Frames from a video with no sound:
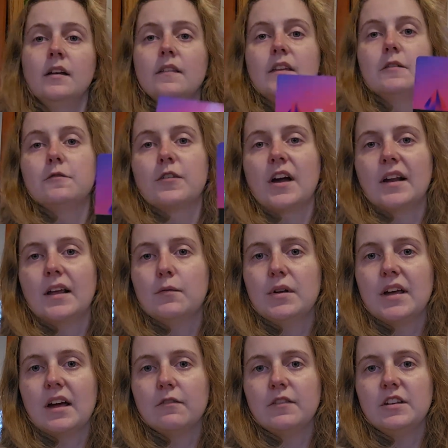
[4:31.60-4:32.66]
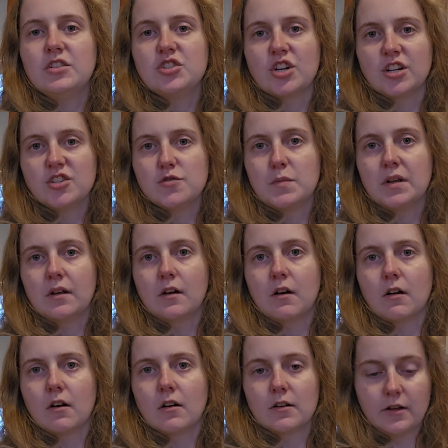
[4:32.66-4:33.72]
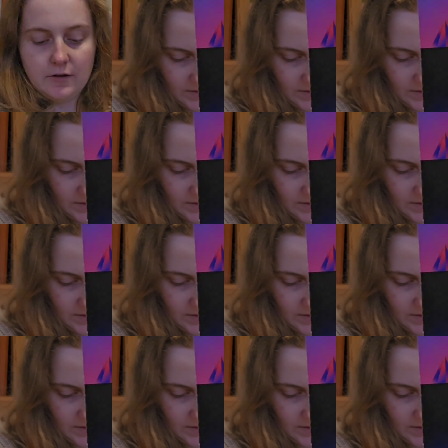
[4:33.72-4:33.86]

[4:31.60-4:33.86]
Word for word: Then Friday, we have the Judgment card.